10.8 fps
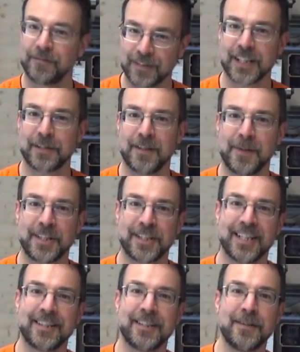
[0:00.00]
Thanks very much,
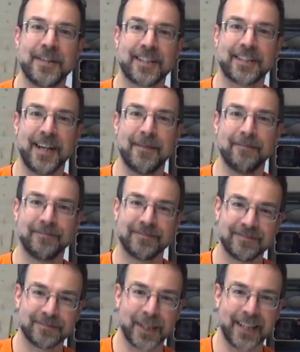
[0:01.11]
and see you next time.
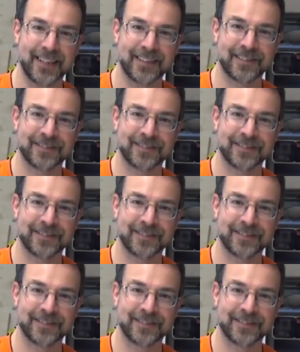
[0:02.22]
Bye.